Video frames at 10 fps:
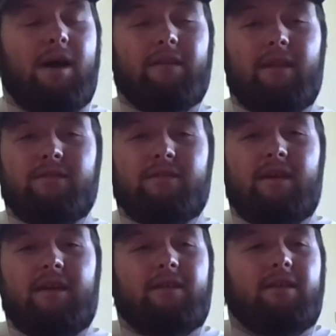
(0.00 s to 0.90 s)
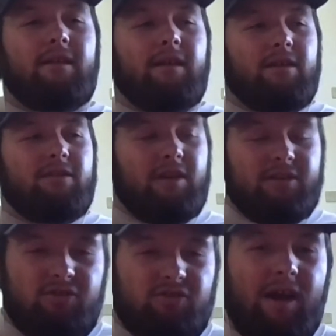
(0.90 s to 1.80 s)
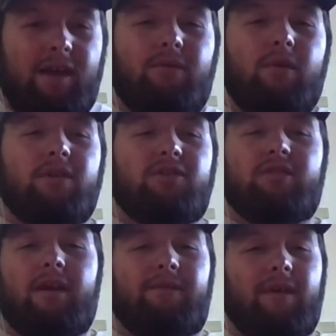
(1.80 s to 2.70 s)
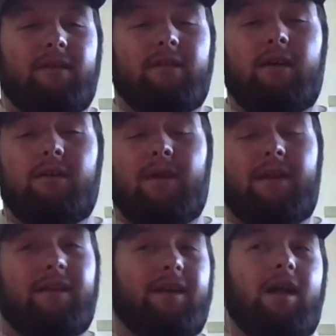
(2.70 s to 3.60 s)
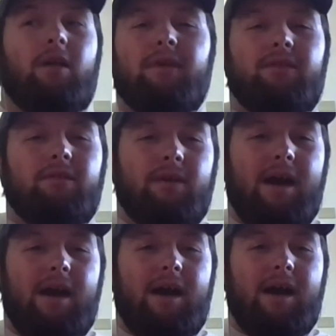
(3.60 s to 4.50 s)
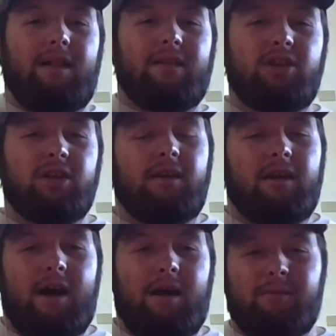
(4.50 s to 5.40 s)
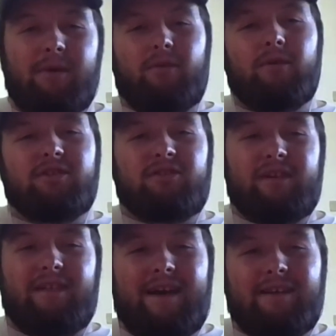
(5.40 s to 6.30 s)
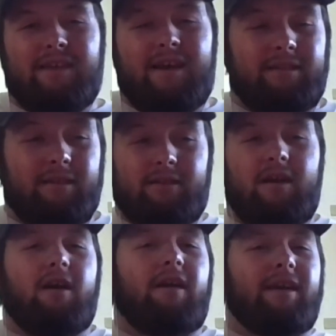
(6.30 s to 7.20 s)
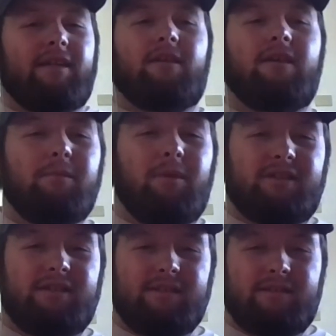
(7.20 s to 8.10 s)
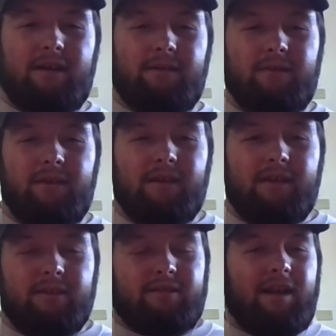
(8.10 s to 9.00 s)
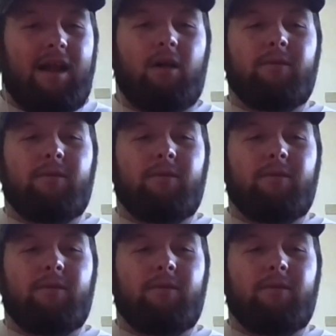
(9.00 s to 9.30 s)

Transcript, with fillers: wildlife state, so I just tried forestry. I fell in love, and it helped me through college. Um, in my forestry class, I learned already had learned a bunch of the stuff, so that